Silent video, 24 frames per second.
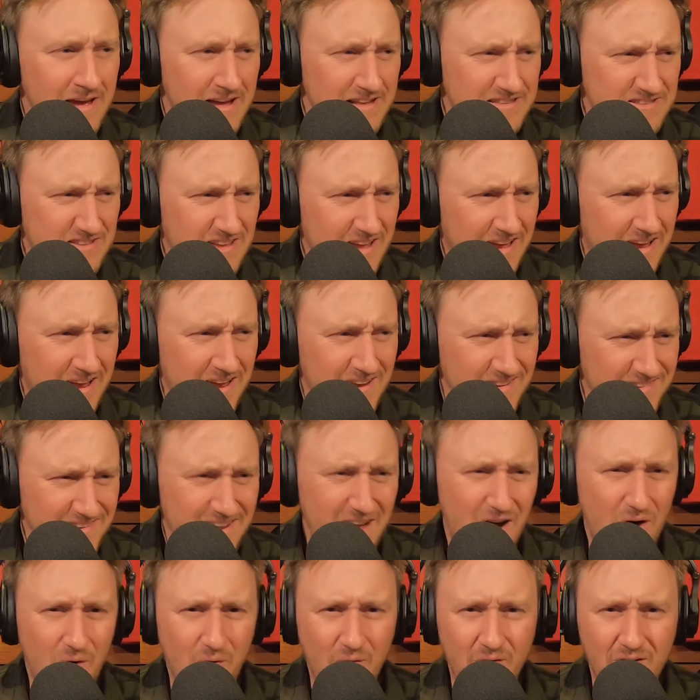It's like,
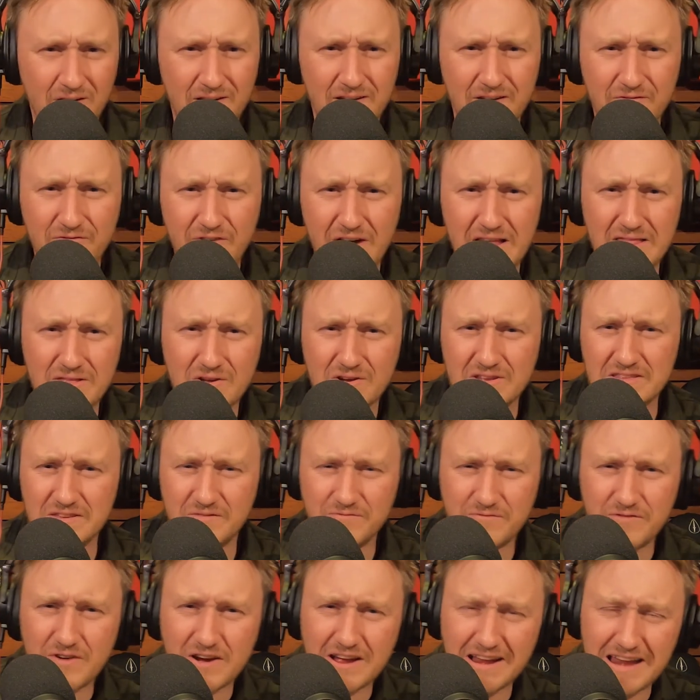no. If I look at the
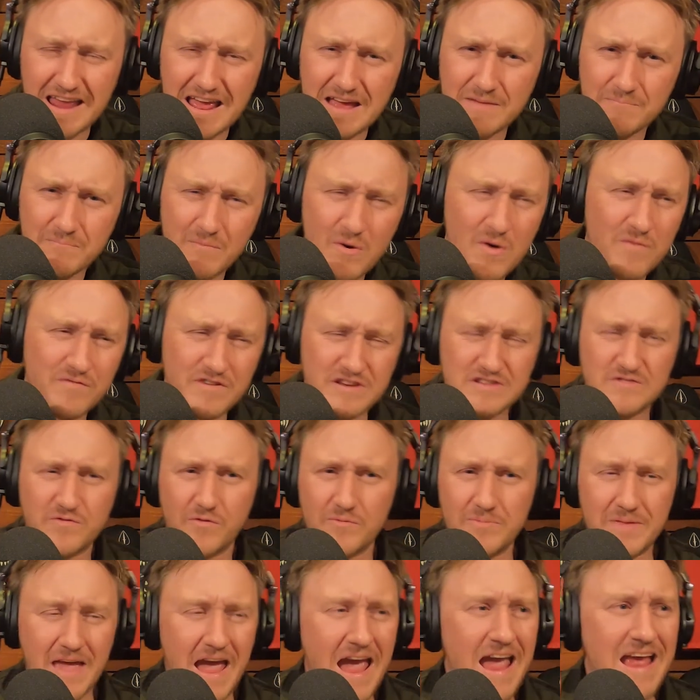fucking movies
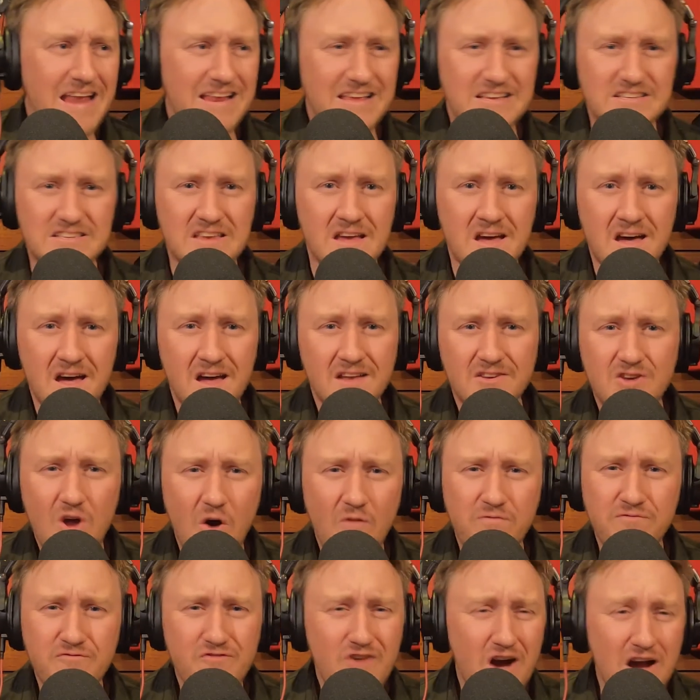from the 80s,
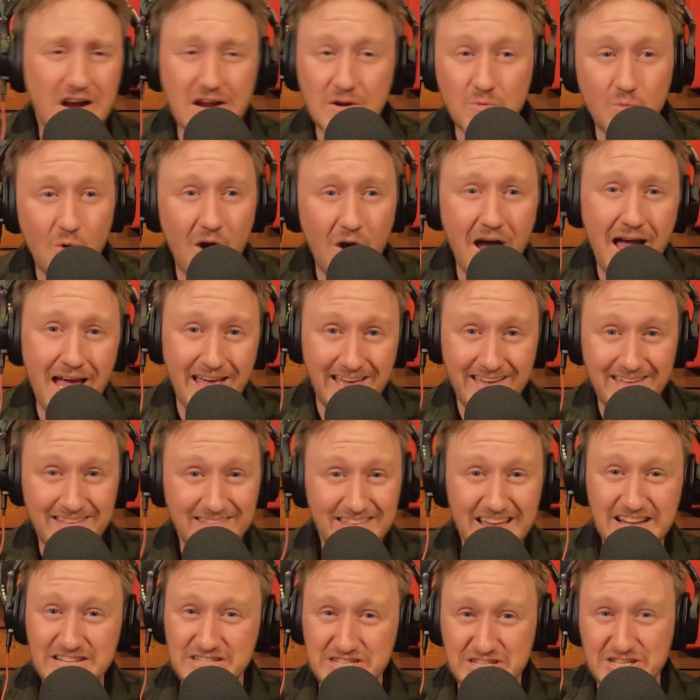no fucking way.
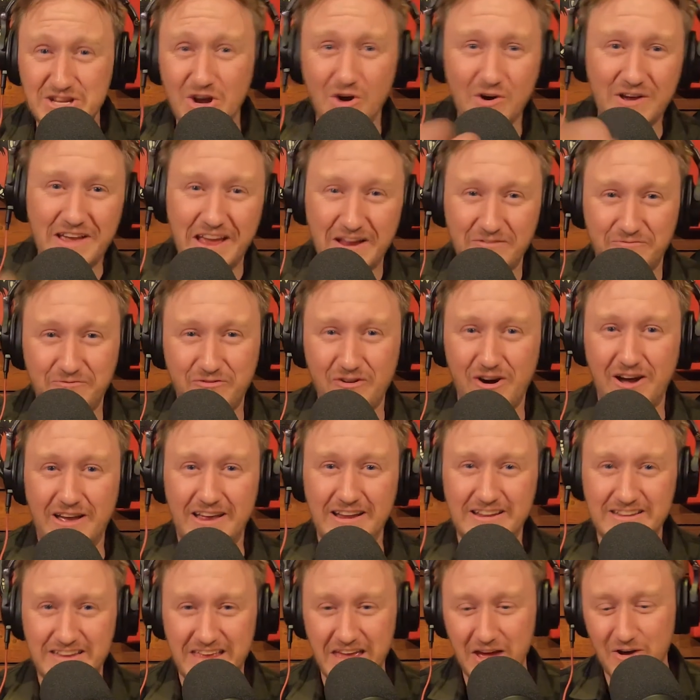They'd still get
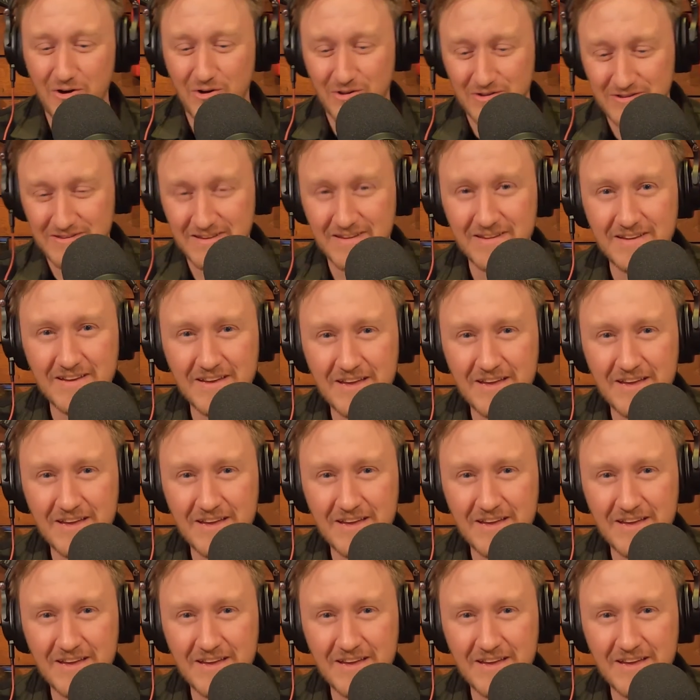fucking killed.